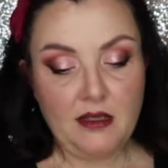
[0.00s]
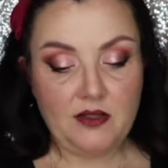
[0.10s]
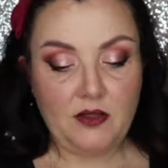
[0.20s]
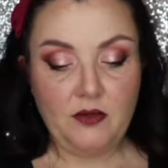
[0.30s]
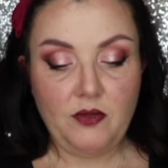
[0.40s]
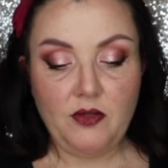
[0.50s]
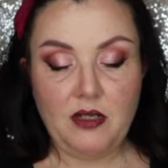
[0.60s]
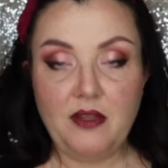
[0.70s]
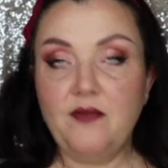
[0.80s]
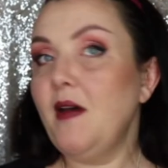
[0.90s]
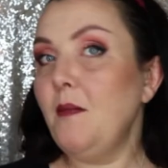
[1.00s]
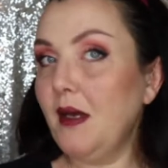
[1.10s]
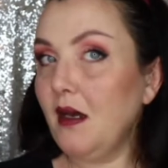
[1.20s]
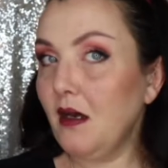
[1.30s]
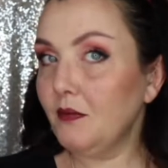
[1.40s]
So you could either vamp
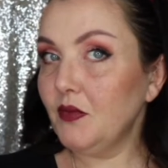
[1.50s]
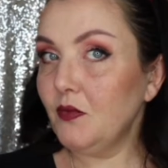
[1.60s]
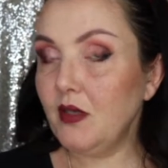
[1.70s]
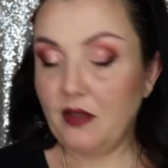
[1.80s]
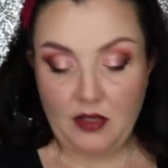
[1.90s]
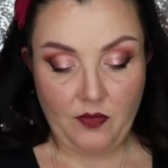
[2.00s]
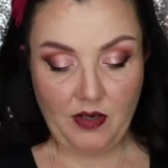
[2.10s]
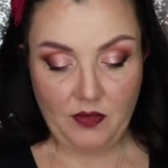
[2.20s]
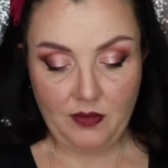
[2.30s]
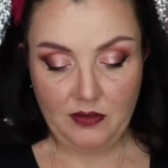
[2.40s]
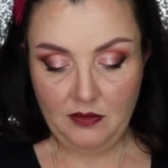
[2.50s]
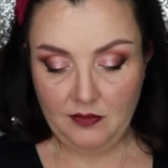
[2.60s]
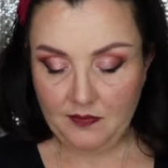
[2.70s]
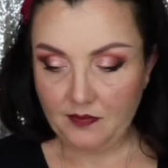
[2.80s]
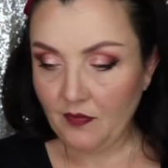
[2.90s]
it up with a red one,
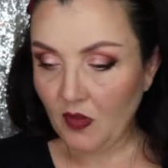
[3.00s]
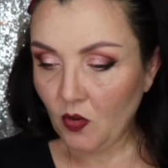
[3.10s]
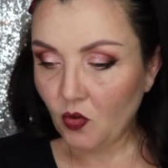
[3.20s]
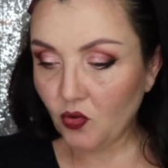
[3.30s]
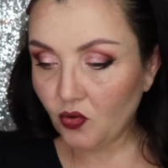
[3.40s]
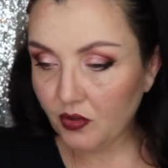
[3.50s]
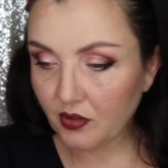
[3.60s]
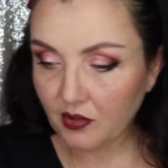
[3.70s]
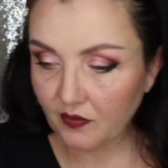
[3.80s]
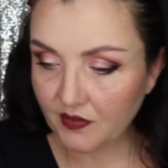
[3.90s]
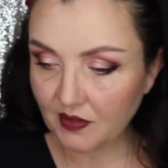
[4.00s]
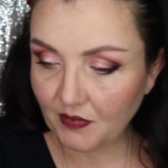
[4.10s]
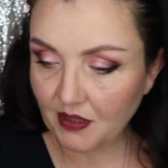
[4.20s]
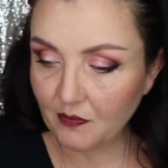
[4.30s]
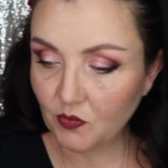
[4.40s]
or you could go for
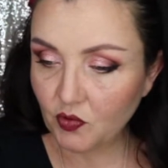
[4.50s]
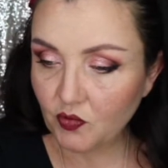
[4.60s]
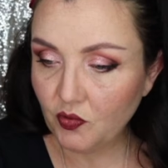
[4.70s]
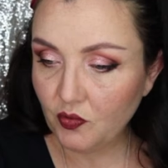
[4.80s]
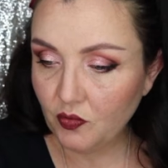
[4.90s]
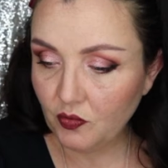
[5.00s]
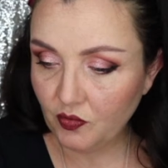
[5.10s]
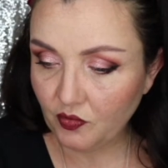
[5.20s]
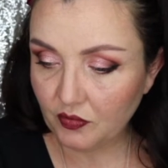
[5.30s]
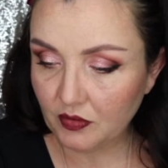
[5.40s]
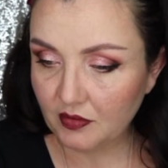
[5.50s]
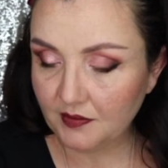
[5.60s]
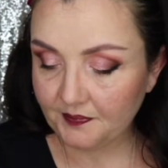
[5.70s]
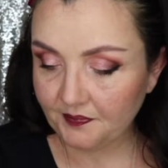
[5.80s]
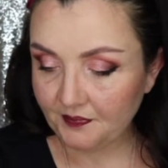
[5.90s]
something more neutral.